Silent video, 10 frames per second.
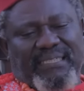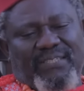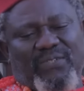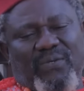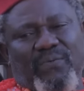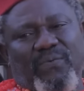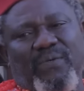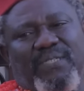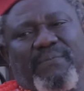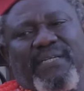So
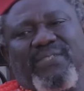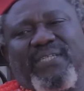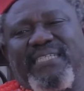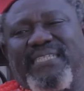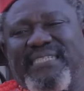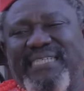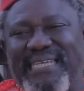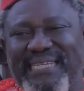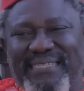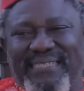what I'm actually
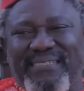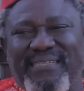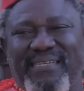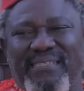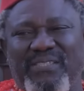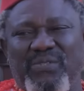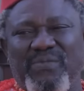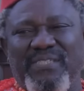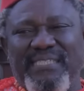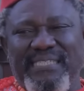saying is that
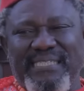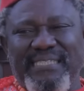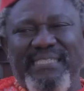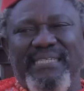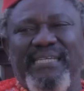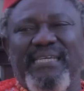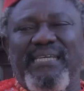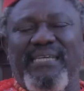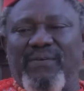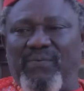you need
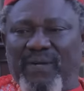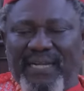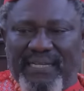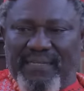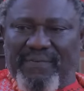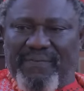a wife.